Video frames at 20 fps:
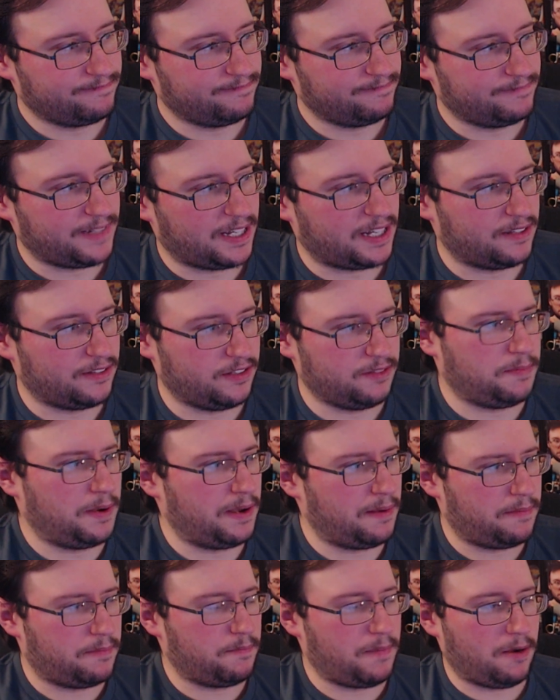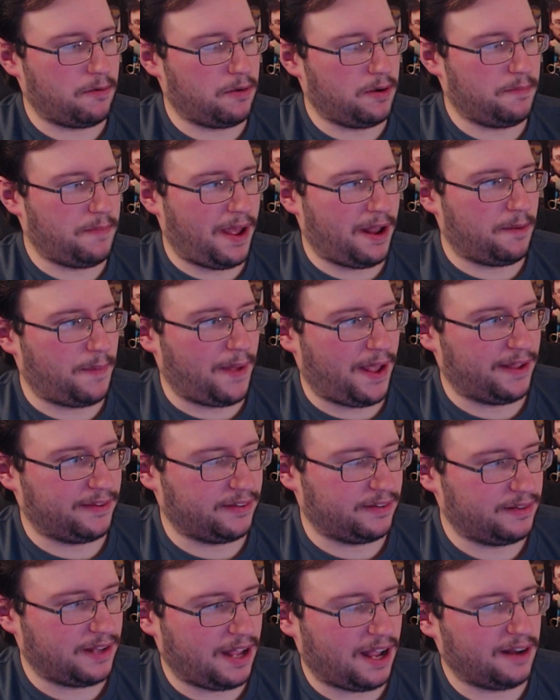because you buy, buy one battle pass,
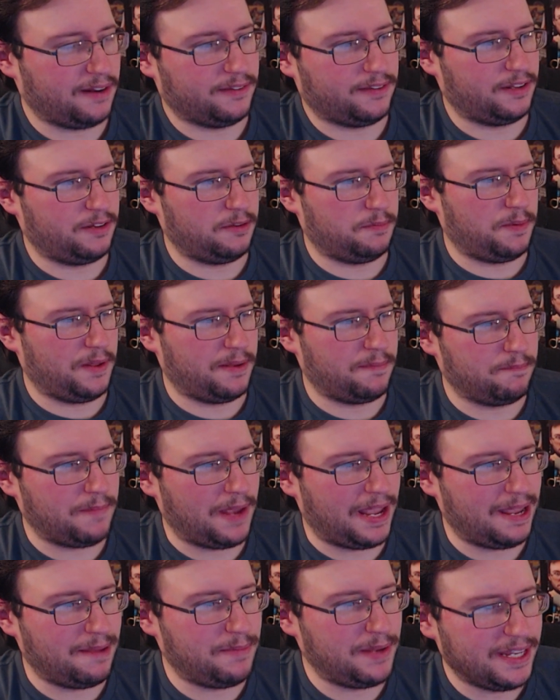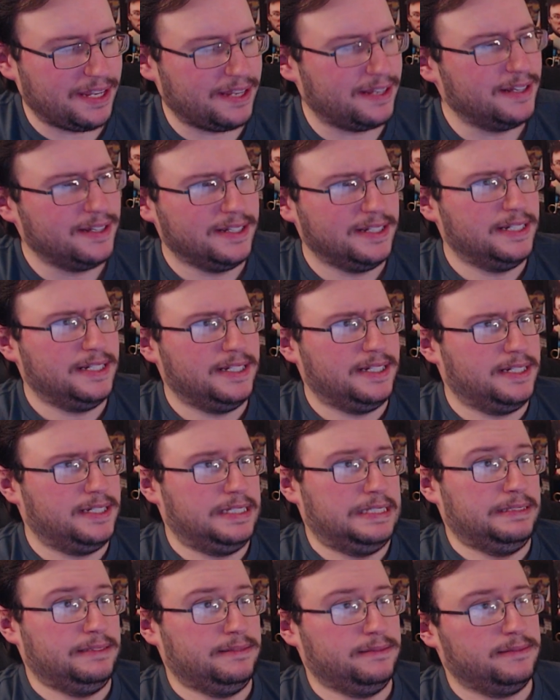and honestly you play maybe,
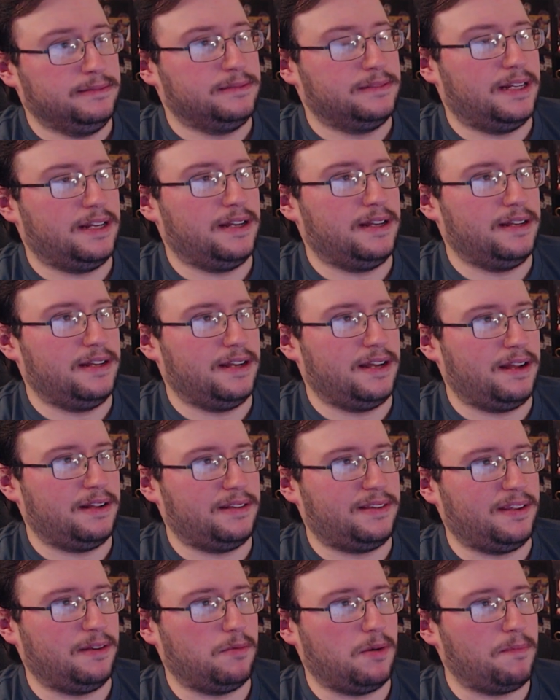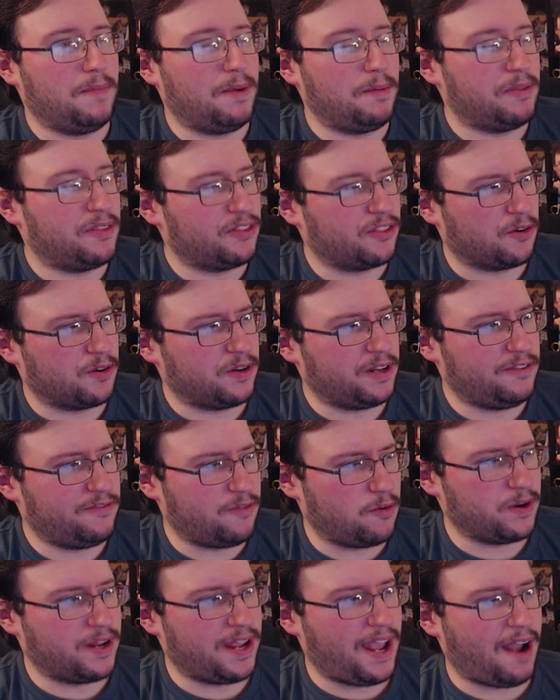I'd say what, maybe thirty,
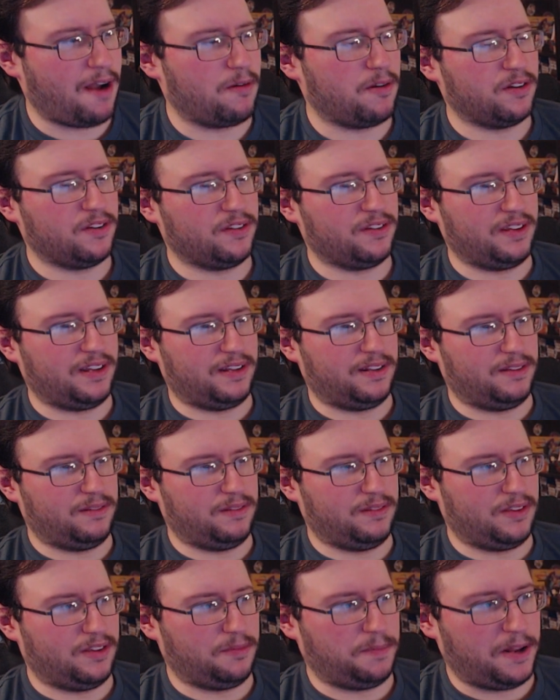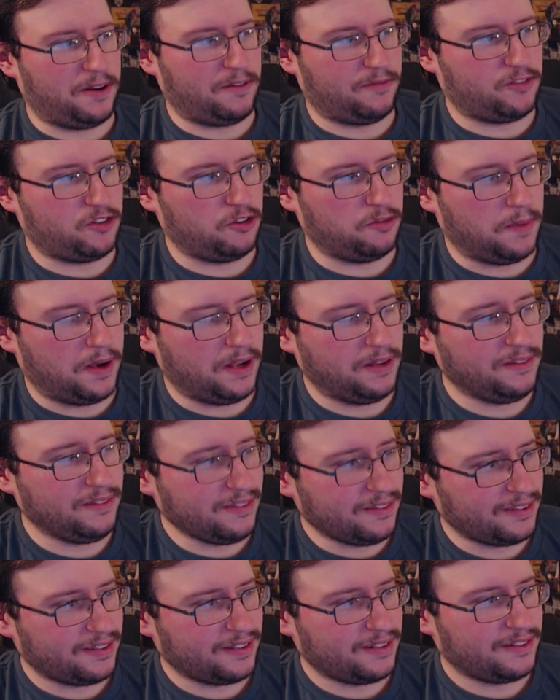forty hours in the span of two
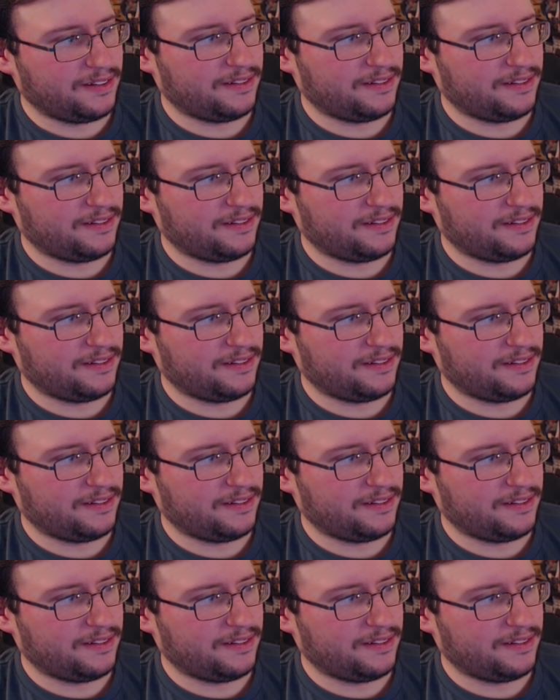months.